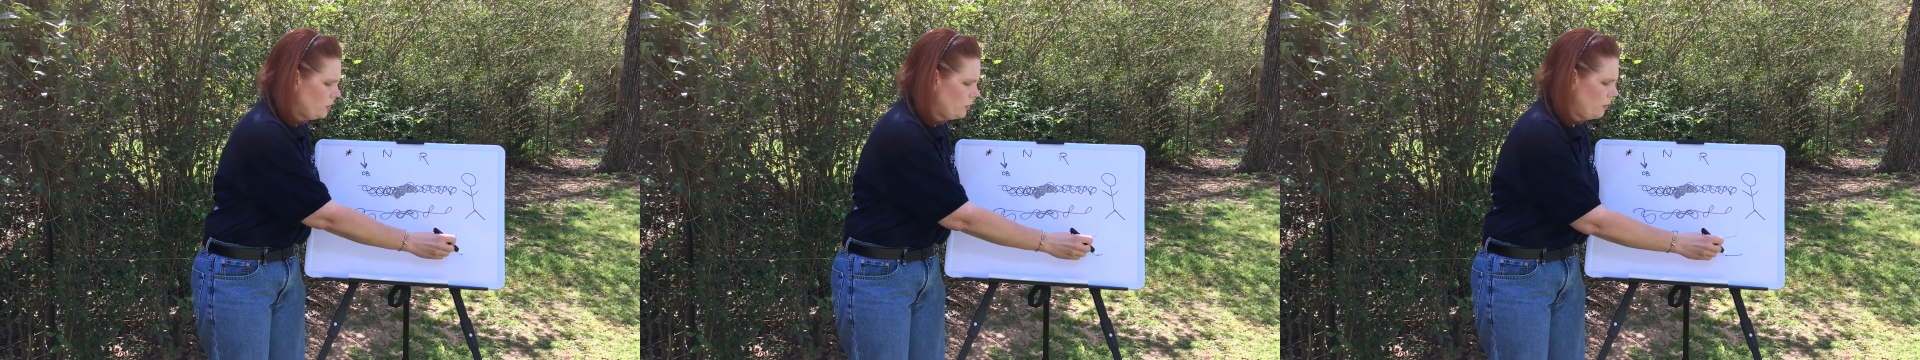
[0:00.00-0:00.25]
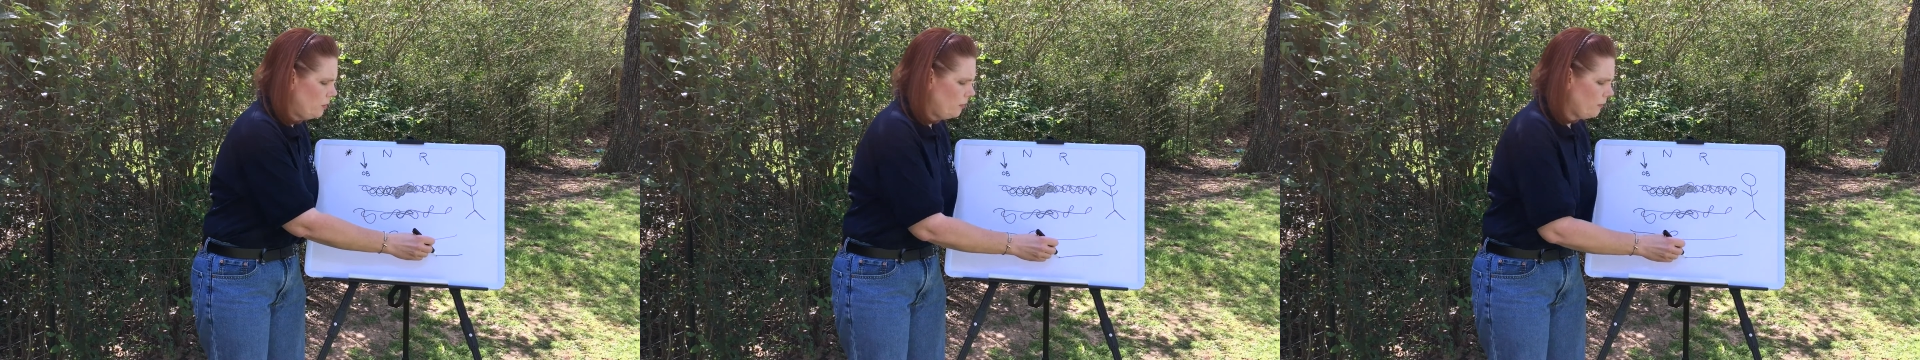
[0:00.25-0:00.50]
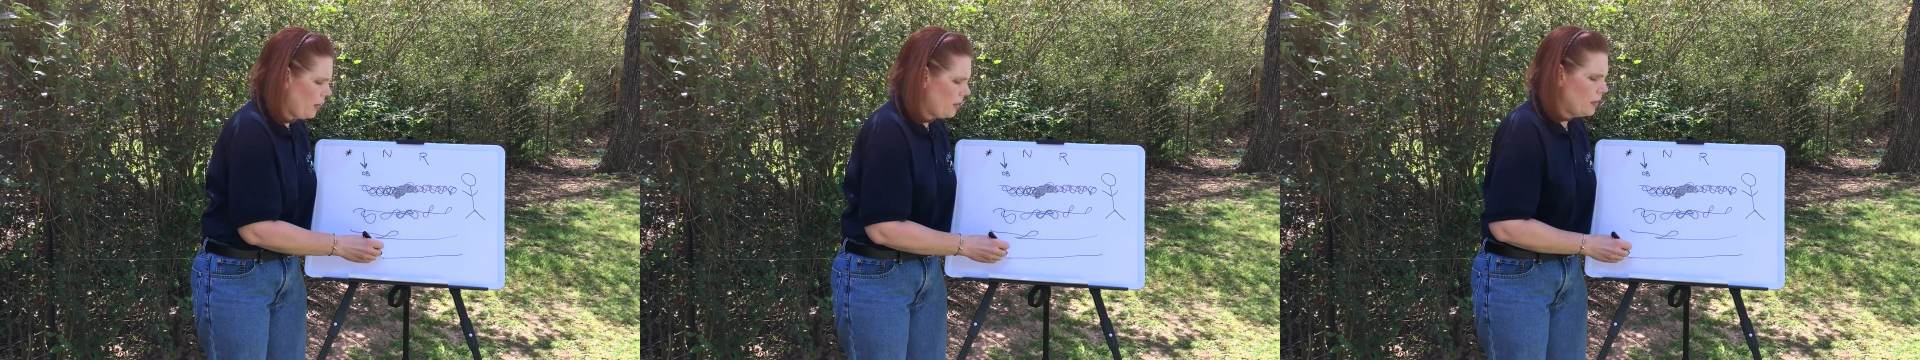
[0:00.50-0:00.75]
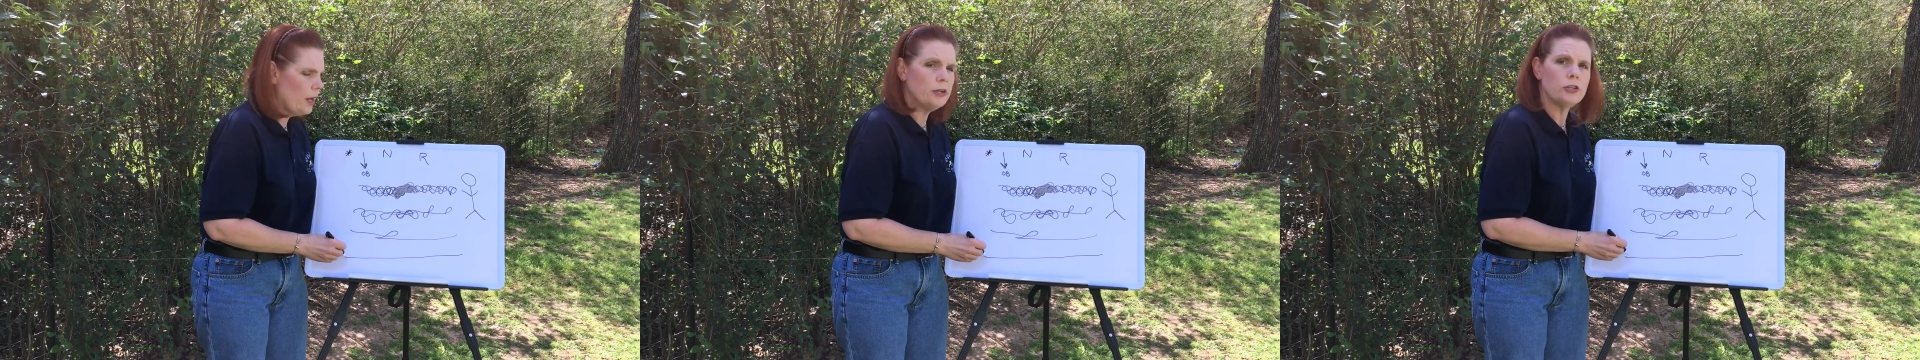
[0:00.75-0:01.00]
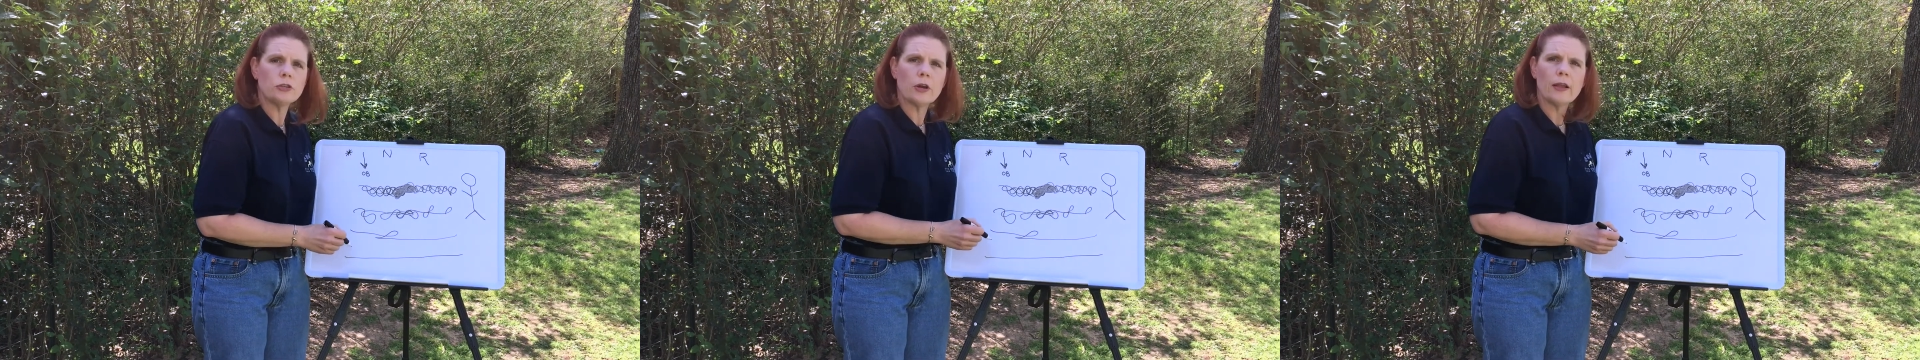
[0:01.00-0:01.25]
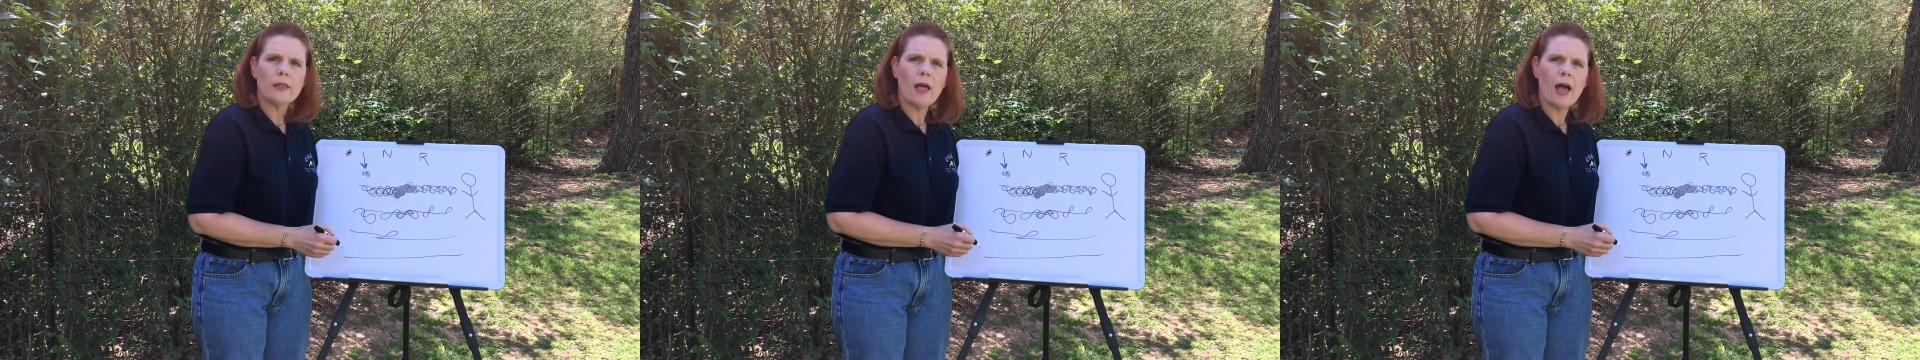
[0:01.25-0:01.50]
soon you've got a nice
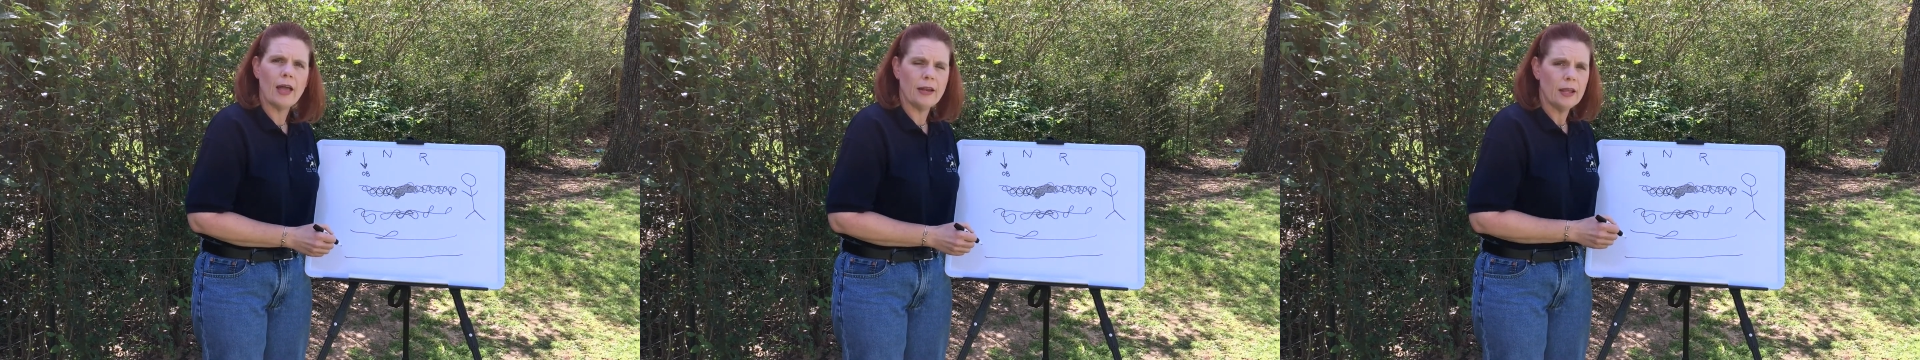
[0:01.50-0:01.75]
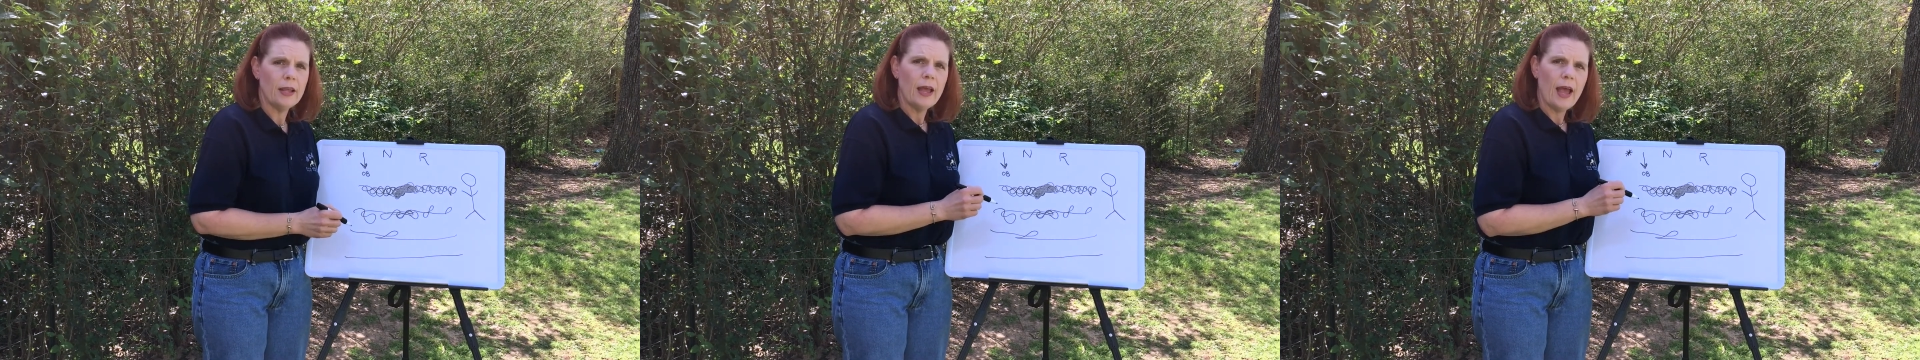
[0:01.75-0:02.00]
straight line.